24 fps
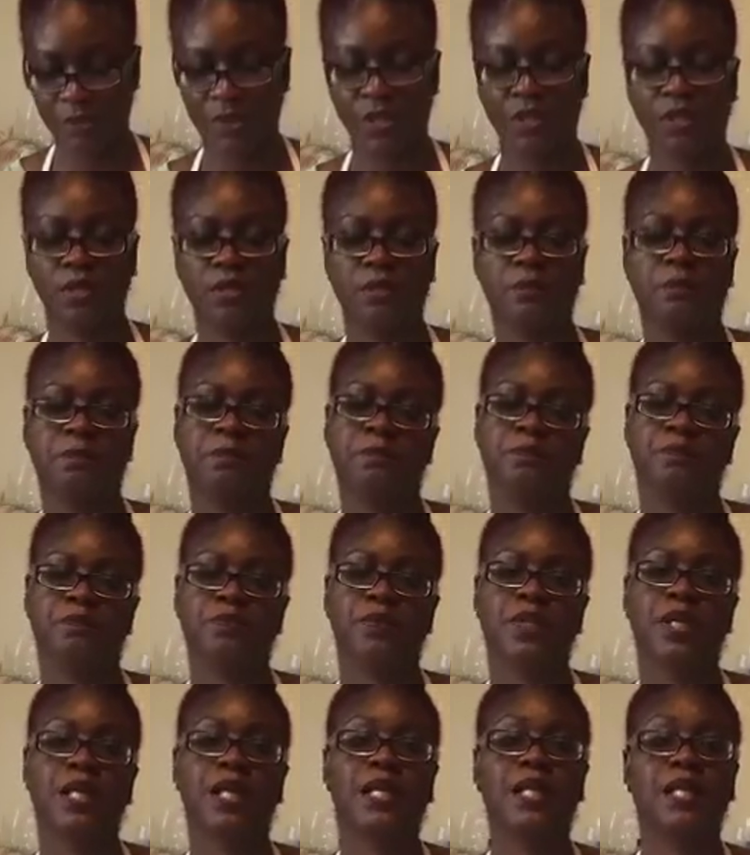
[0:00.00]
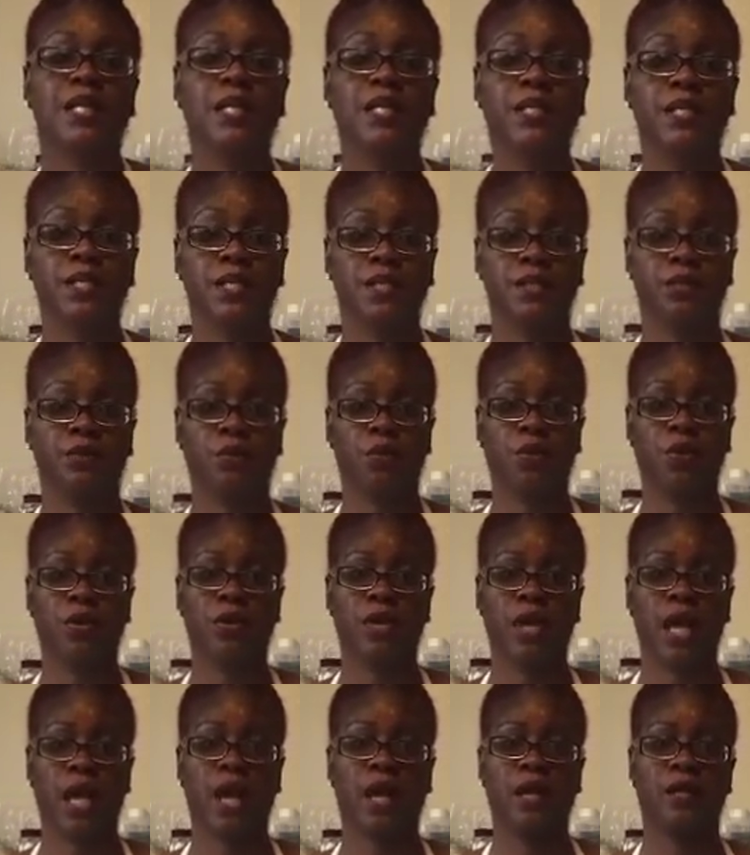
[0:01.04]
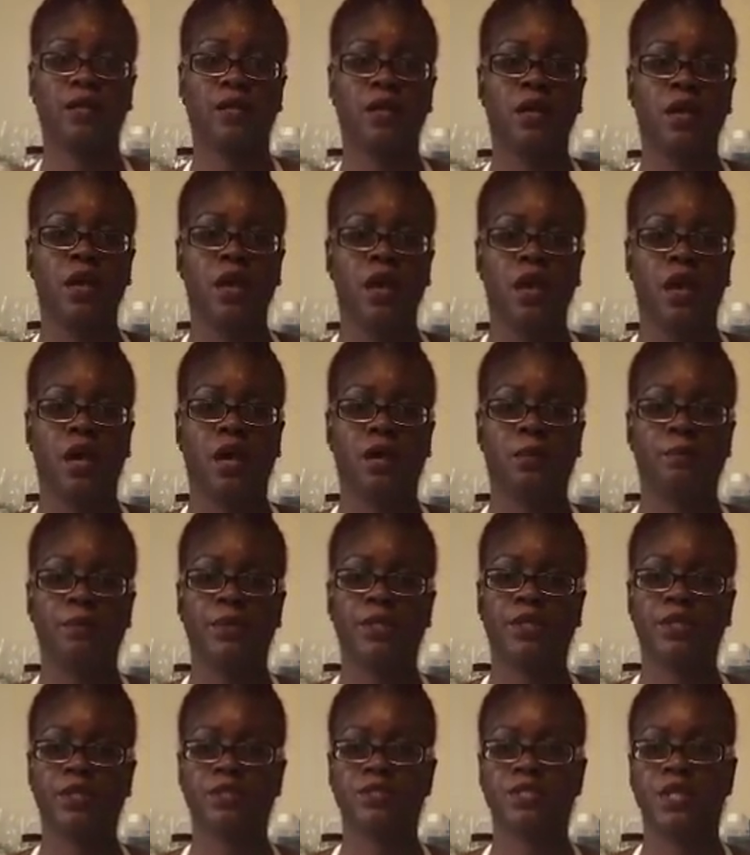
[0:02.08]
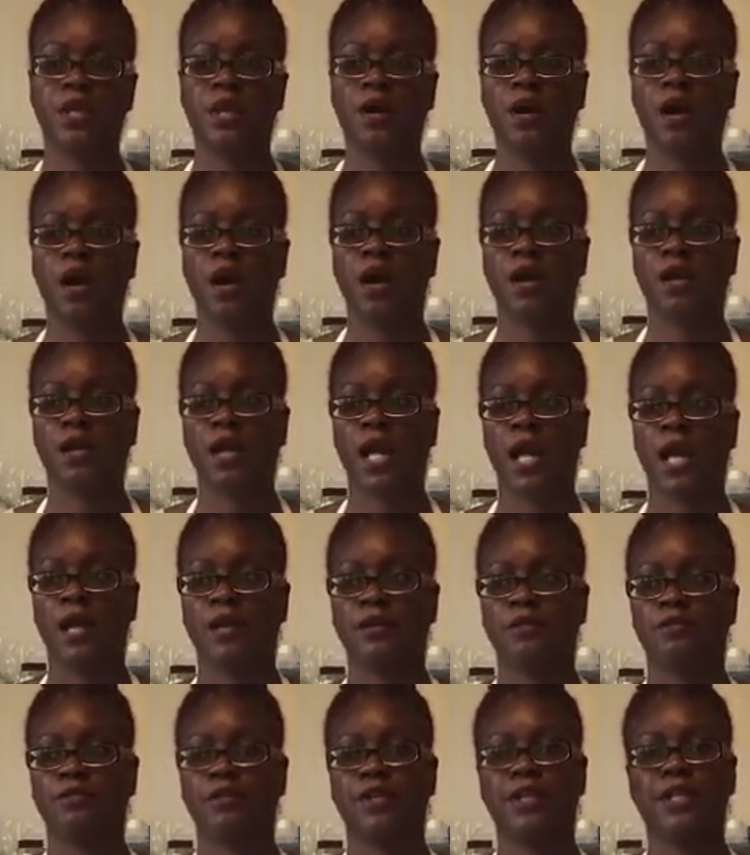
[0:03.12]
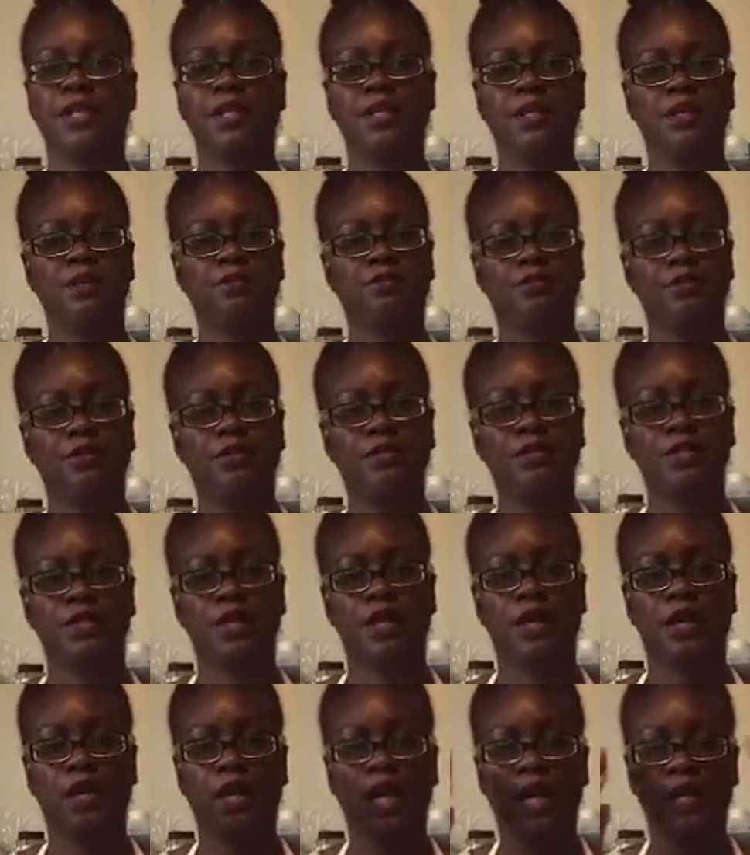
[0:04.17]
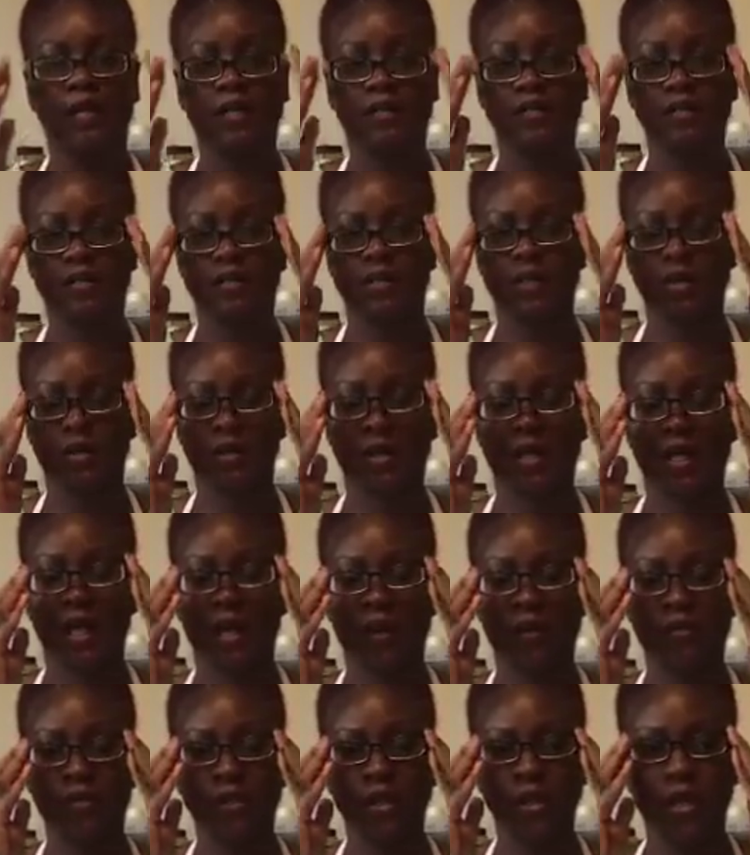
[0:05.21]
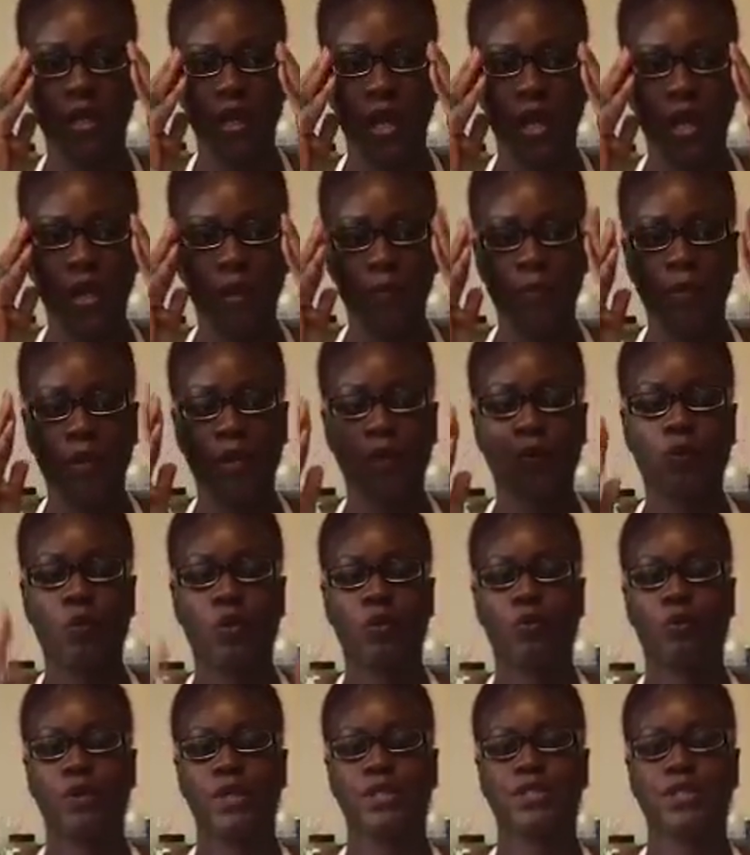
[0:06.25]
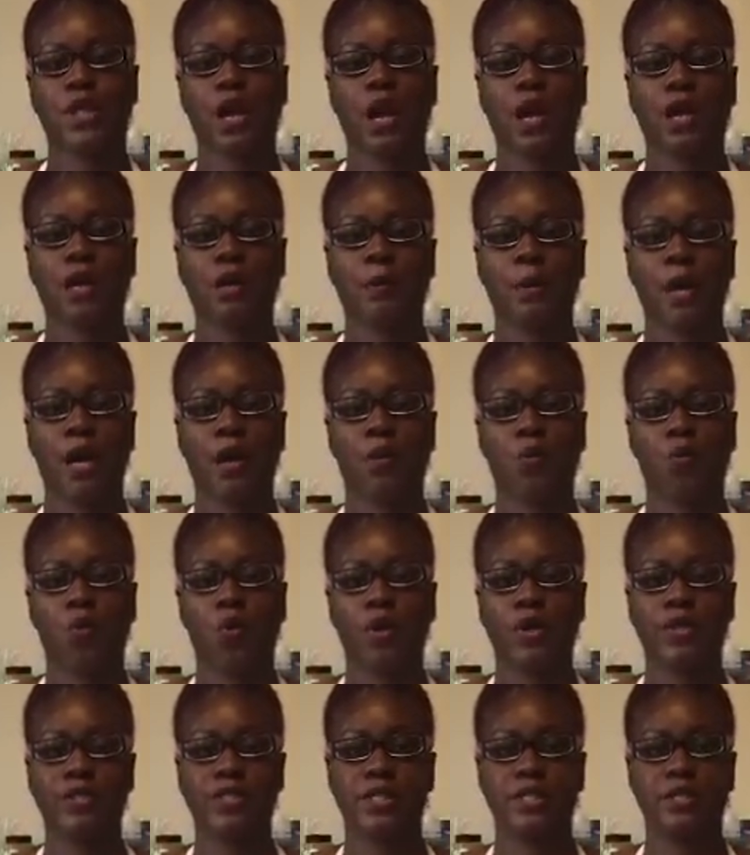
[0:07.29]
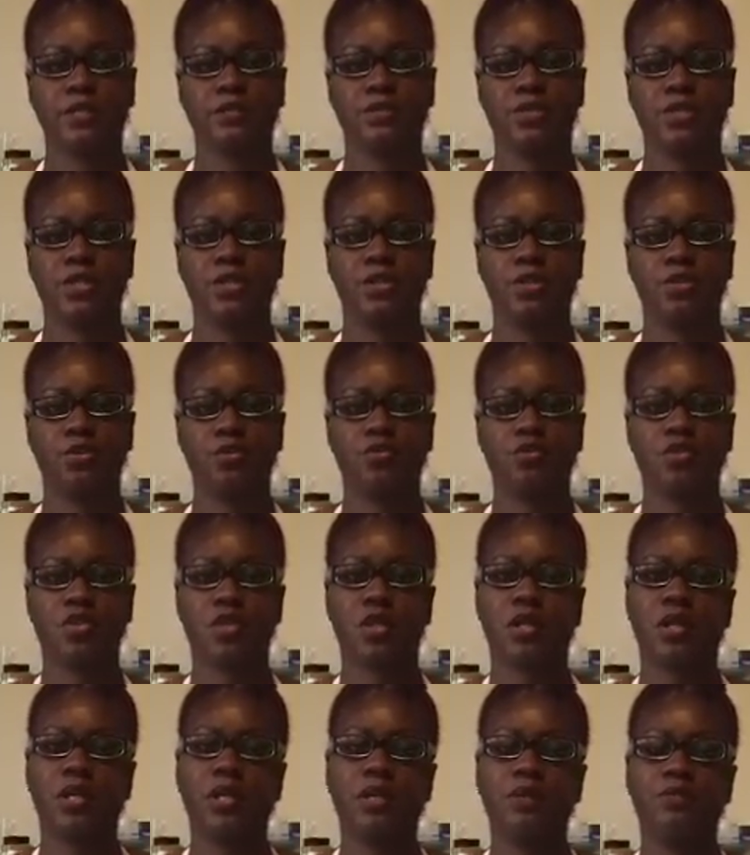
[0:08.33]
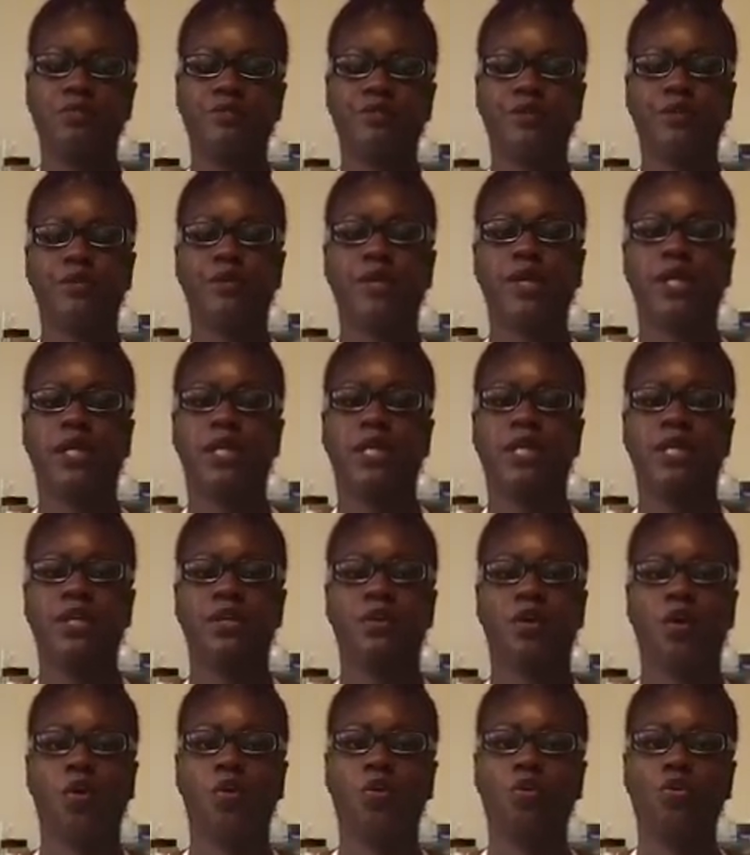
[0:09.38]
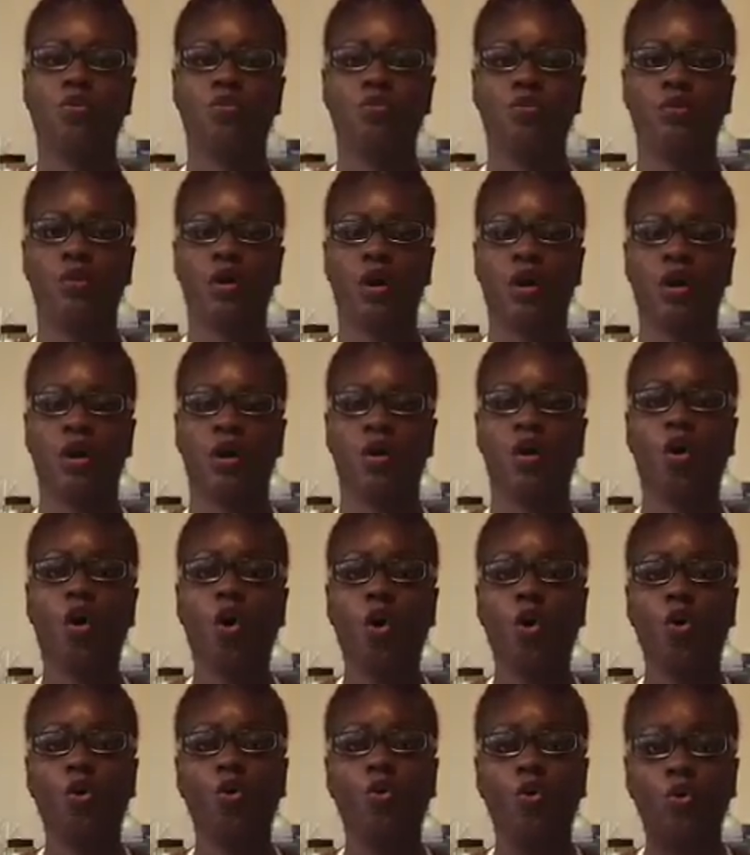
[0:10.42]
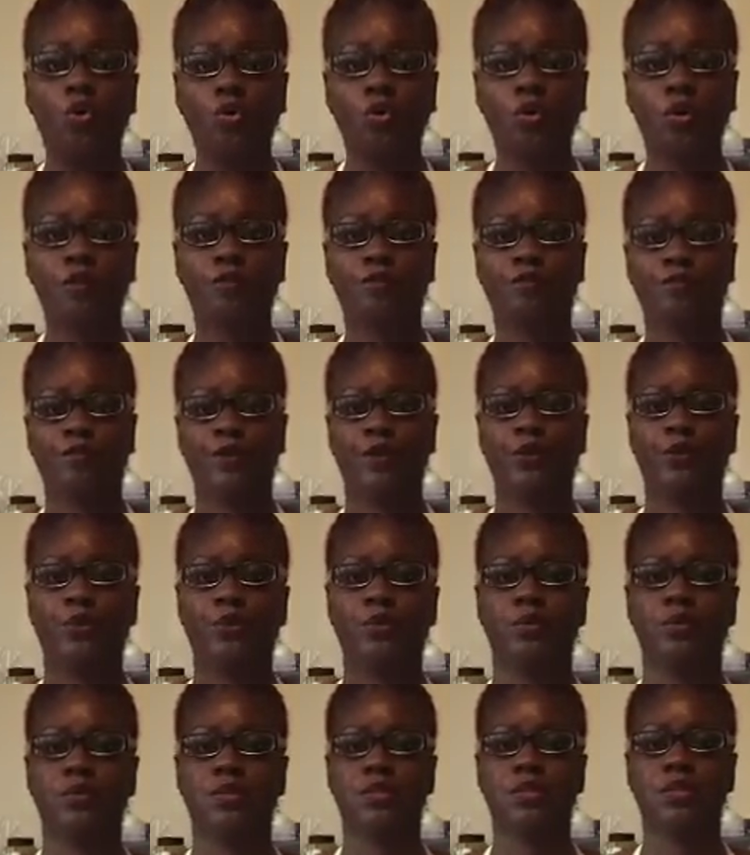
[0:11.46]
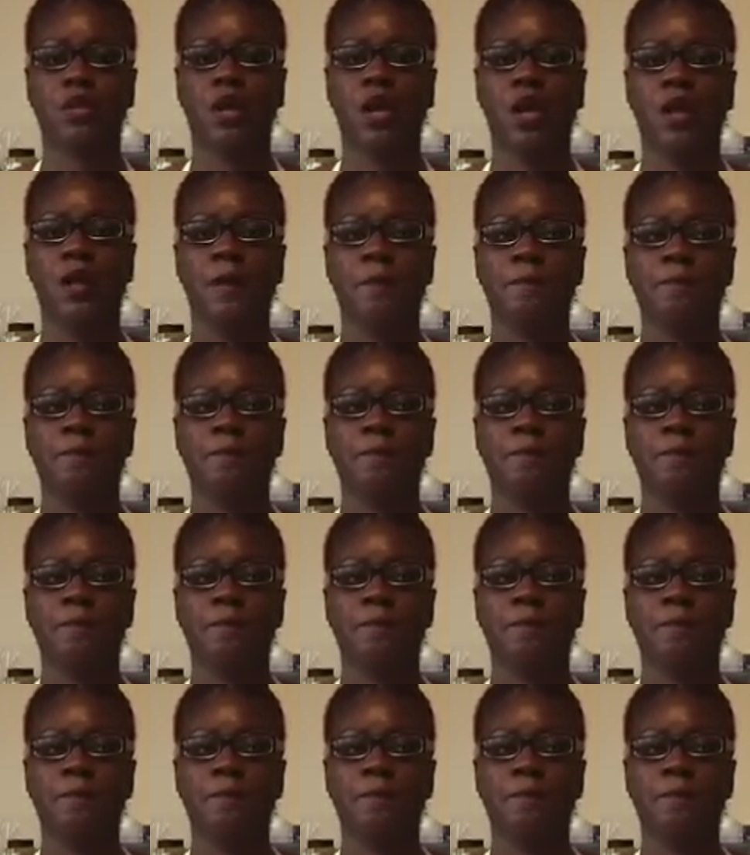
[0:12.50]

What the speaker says: something clean or not? Because there are a lot of clean foods that are not necessarily healthy. But when we talk about wanting to use clean food and eat whole foods,